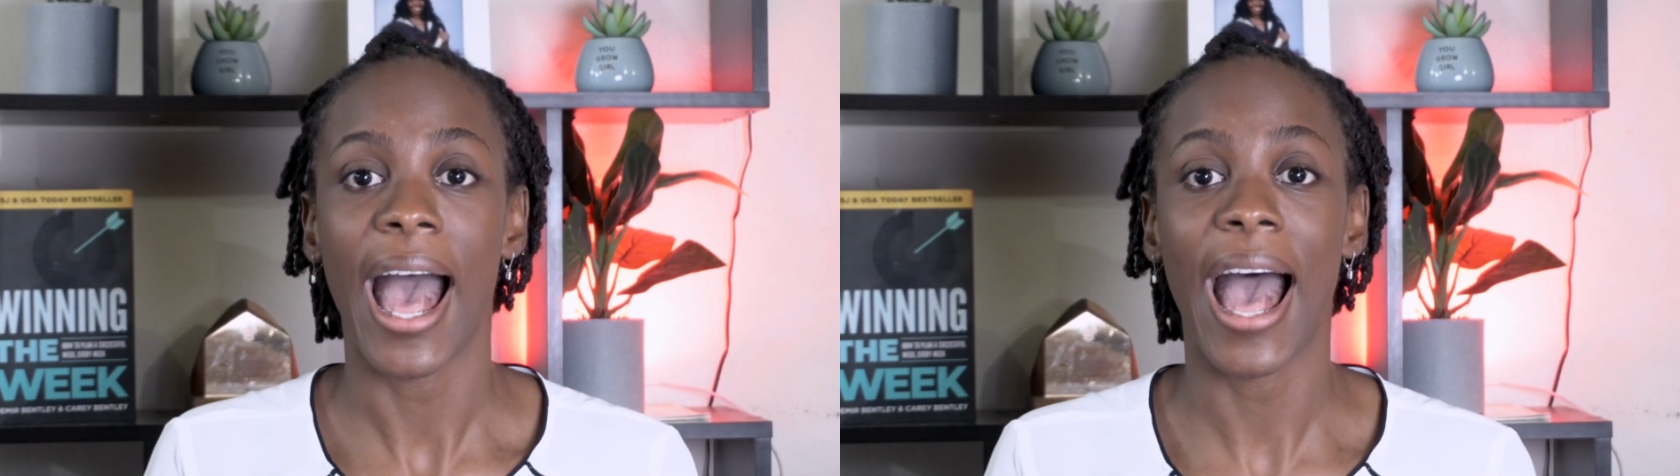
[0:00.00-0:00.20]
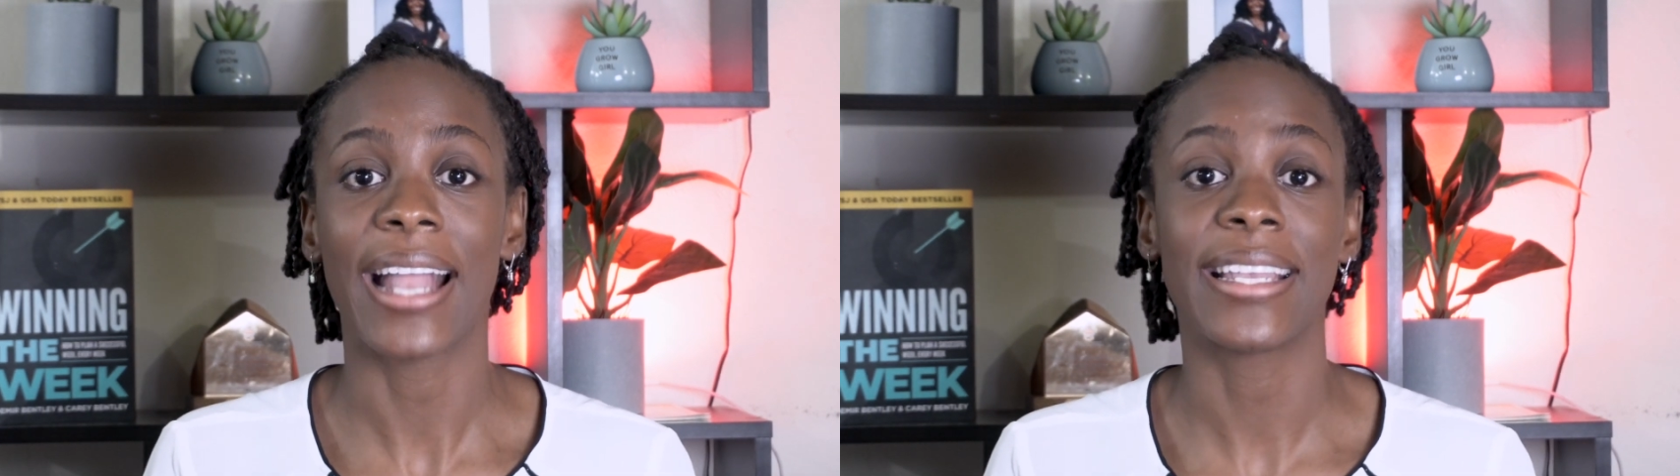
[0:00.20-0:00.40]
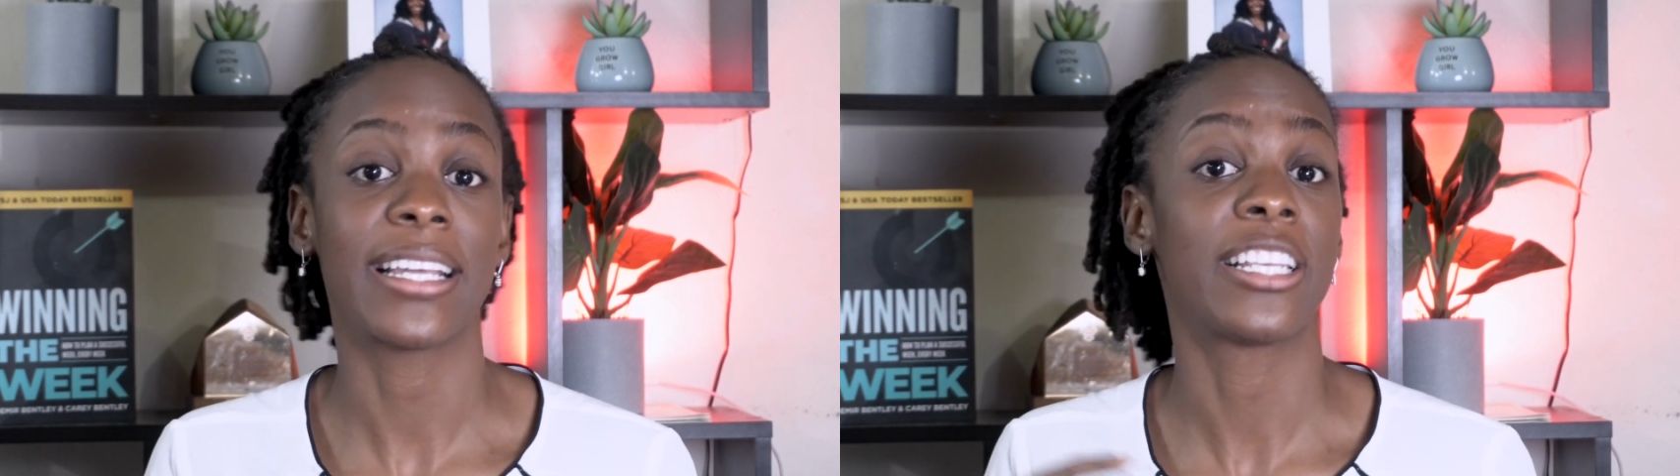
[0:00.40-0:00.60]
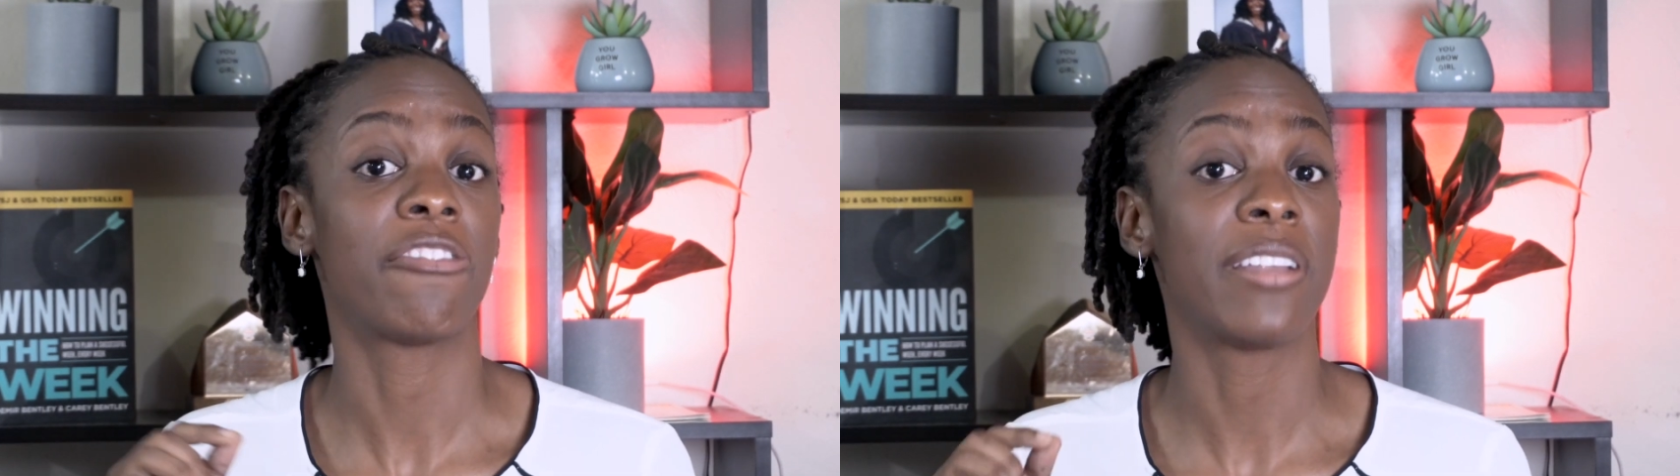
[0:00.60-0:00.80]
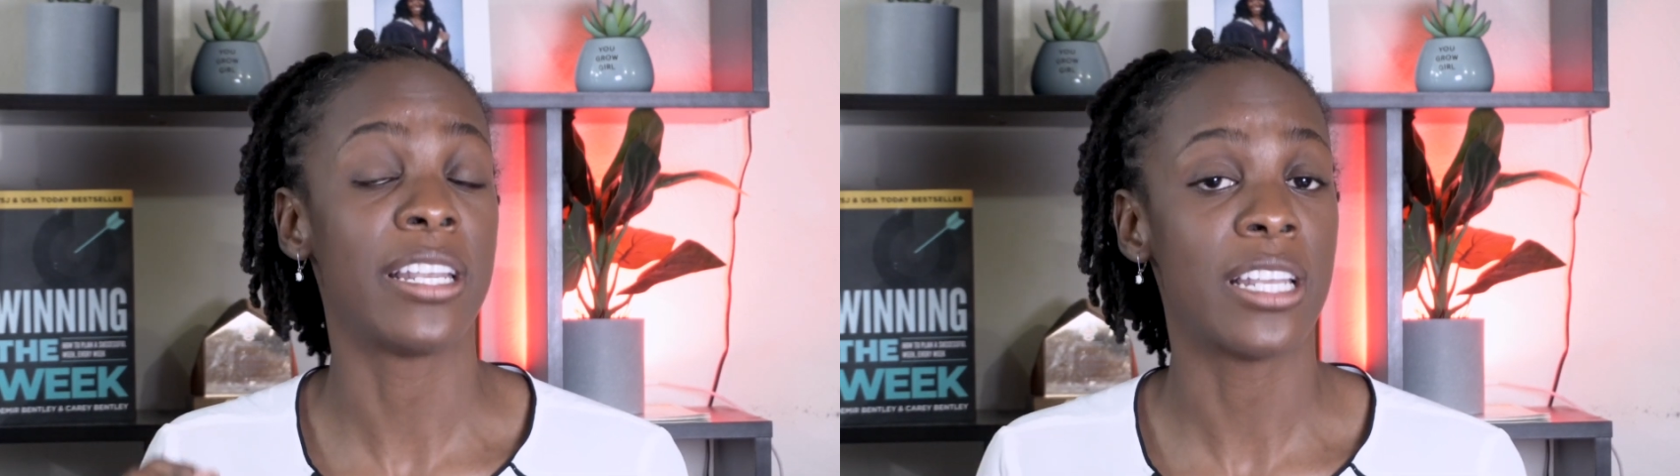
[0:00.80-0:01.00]
and the
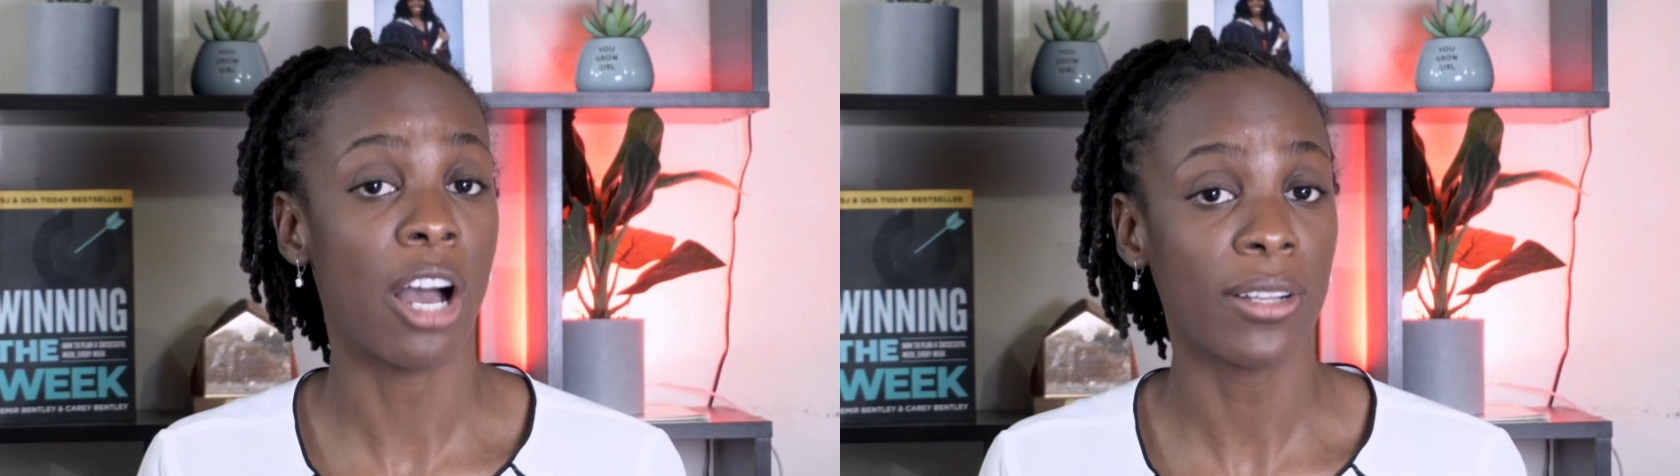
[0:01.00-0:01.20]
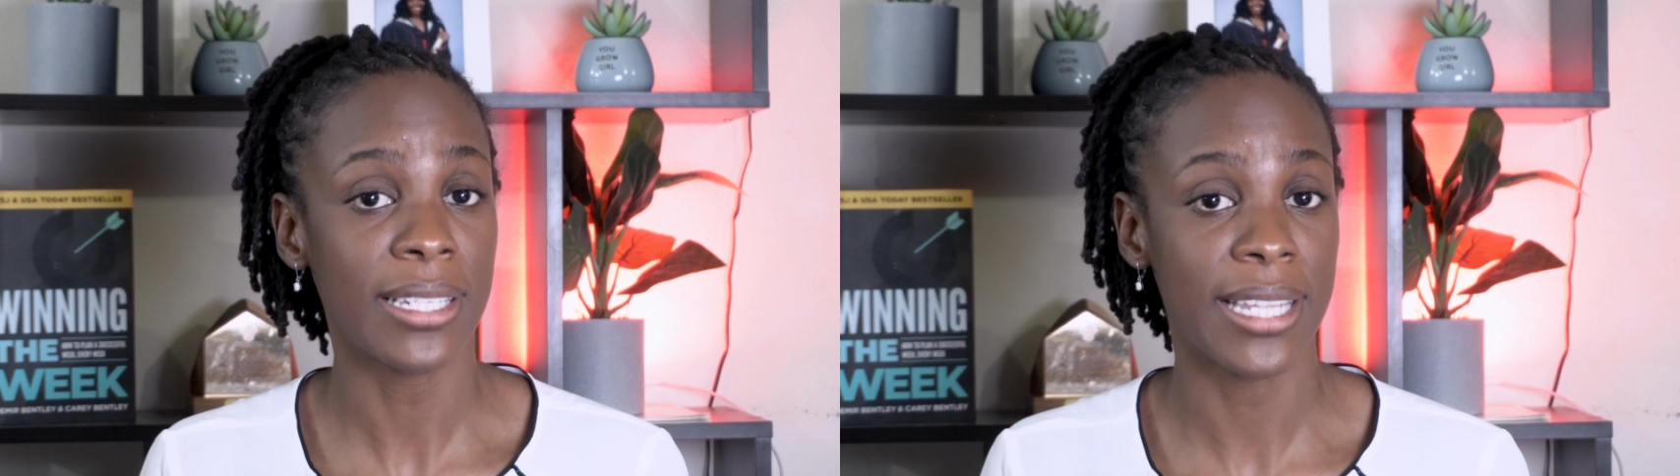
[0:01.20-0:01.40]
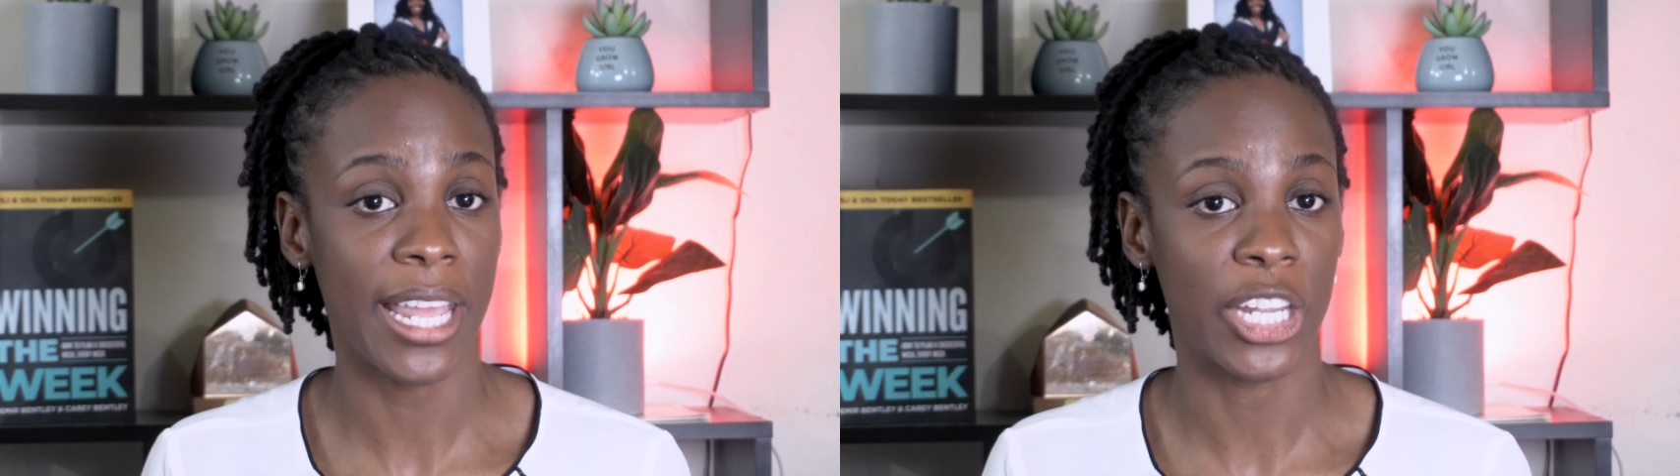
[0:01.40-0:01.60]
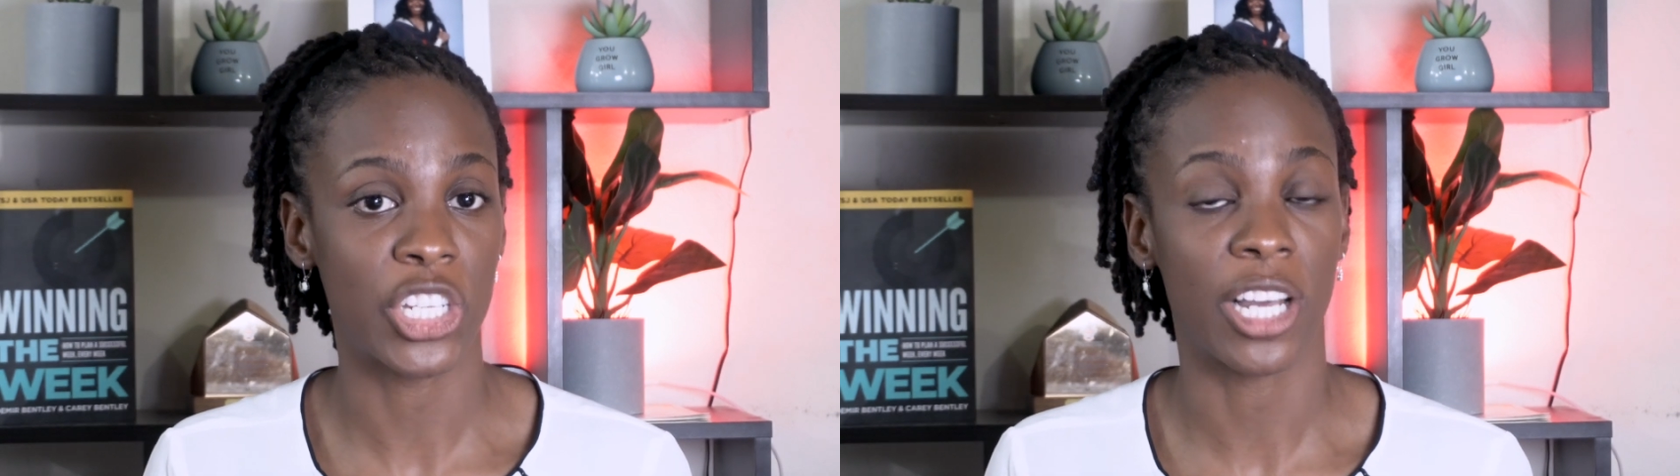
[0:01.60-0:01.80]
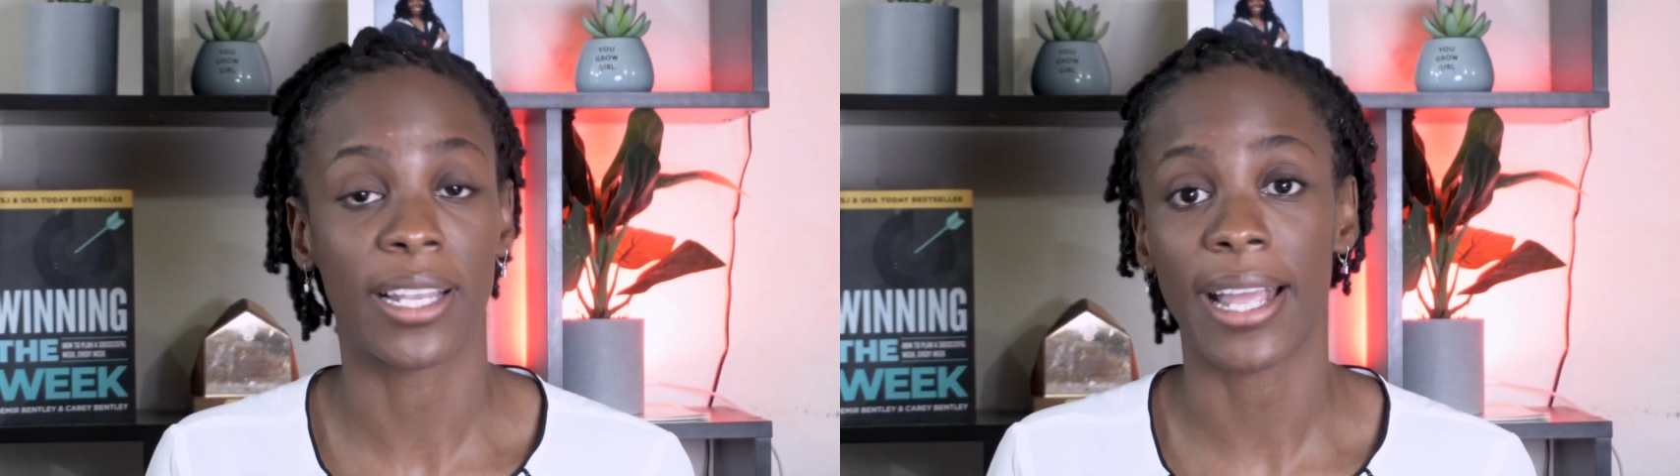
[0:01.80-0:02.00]

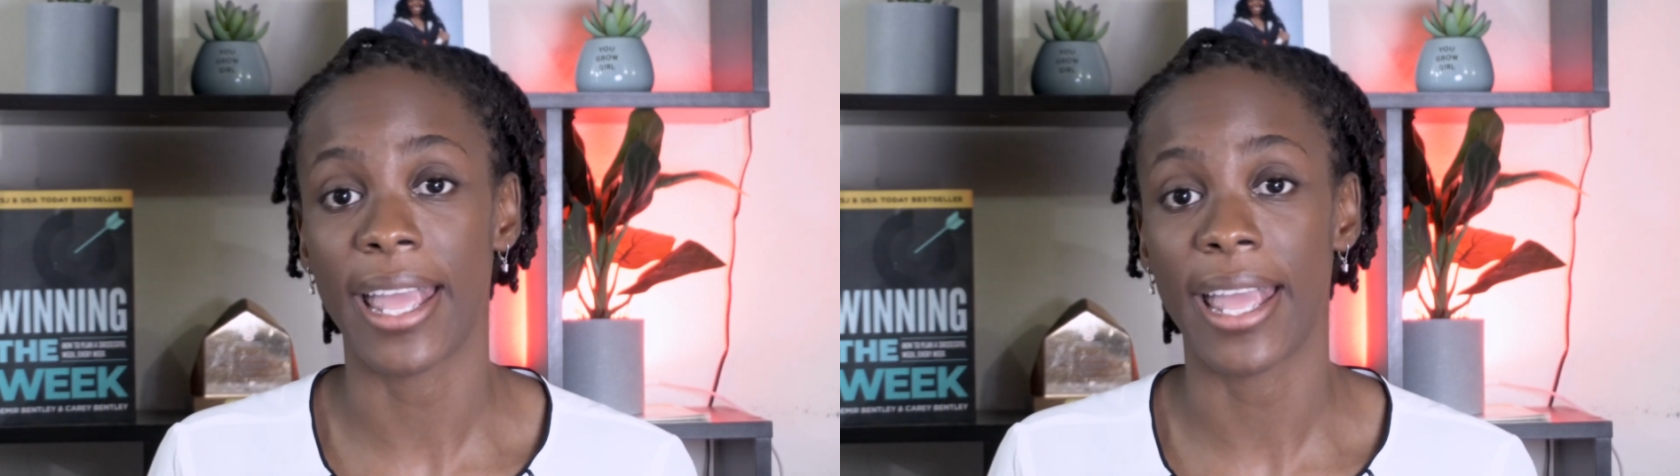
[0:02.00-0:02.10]
renunciation